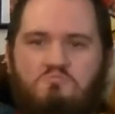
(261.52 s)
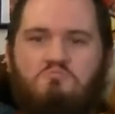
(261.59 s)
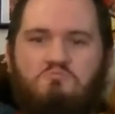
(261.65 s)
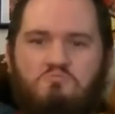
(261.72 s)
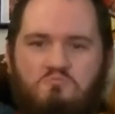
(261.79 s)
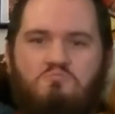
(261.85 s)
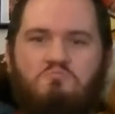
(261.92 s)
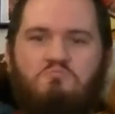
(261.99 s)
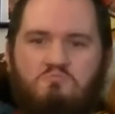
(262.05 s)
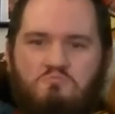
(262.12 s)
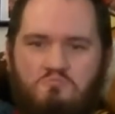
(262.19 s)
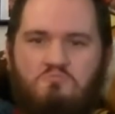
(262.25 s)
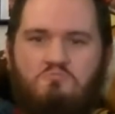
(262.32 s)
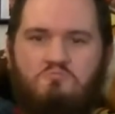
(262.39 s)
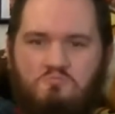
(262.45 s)

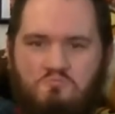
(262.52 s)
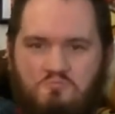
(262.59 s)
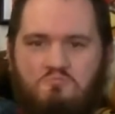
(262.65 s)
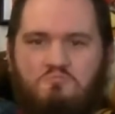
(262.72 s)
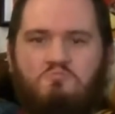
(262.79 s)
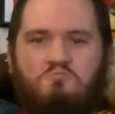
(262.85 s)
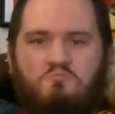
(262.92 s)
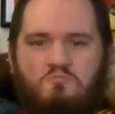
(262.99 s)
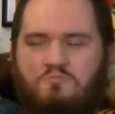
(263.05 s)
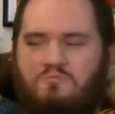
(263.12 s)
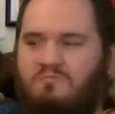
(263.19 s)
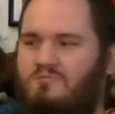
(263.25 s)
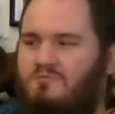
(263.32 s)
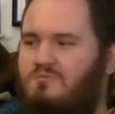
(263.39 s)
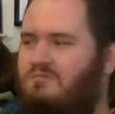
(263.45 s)

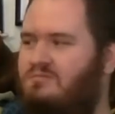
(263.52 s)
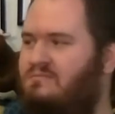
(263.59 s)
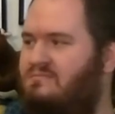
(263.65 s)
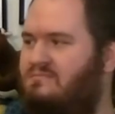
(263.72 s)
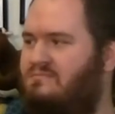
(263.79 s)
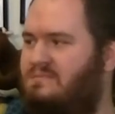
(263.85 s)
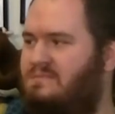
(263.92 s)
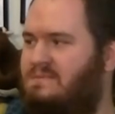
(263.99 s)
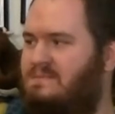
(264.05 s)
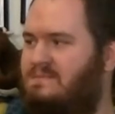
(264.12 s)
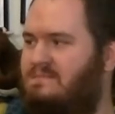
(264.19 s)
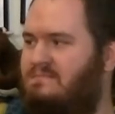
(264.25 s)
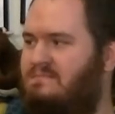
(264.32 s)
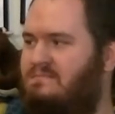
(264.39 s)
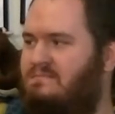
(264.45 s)

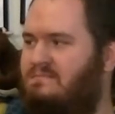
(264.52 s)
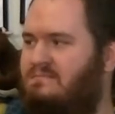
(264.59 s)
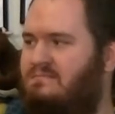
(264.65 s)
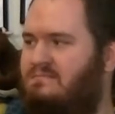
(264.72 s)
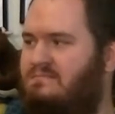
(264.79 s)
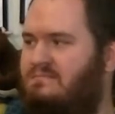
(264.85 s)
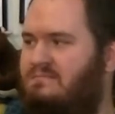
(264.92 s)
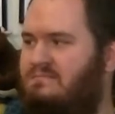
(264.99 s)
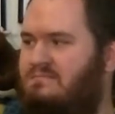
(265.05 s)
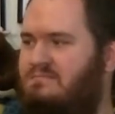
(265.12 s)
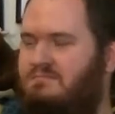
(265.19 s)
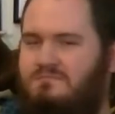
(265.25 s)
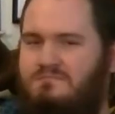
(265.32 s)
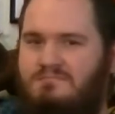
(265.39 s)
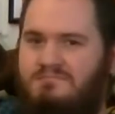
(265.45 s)

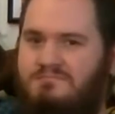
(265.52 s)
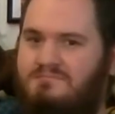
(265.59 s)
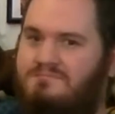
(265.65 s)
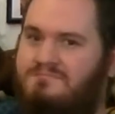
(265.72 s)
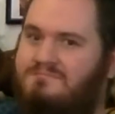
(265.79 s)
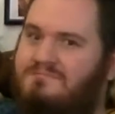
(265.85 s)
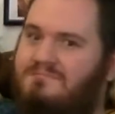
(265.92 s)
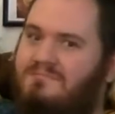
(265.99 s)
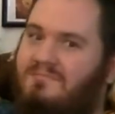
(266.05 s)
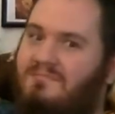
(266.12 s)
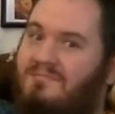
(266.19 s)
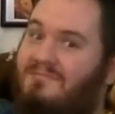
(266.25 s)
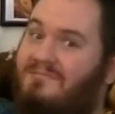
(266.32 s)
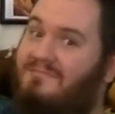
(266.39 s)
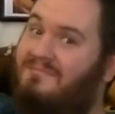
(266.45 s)

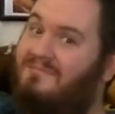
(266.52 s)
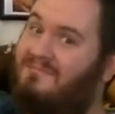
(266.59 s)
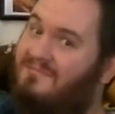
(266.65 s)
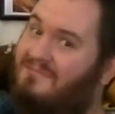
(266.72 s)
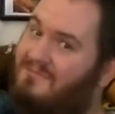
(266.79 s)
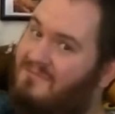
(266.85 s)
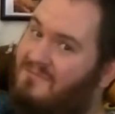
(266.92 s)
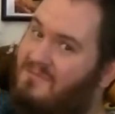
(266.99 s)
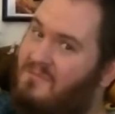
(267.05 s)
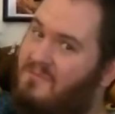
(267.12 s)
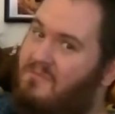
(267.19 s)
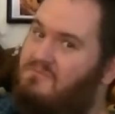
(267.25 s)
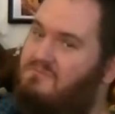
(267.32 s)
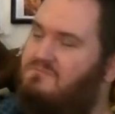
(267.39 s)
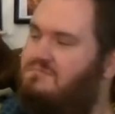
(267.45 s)

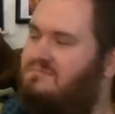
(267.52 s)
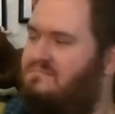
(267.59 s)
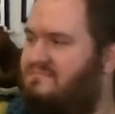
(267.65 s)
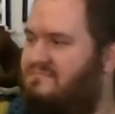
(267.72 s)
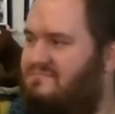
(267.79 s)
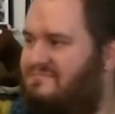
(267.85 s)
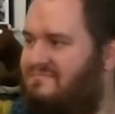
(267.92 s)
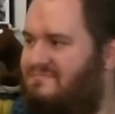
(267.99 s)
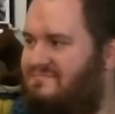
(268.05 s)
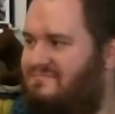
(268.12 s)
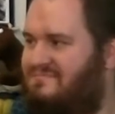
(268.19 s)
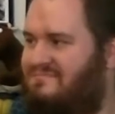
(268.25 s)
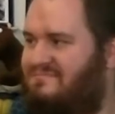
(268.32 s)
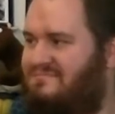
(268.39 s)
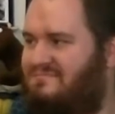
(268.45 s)

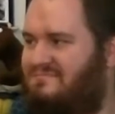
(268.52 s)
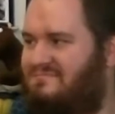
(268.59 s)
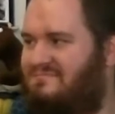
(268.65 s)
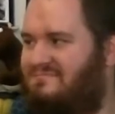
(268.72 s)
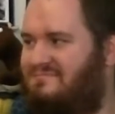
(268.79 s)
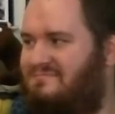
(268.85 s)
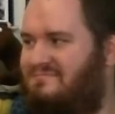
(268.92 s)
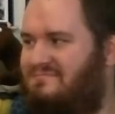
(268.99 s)
(not speaking)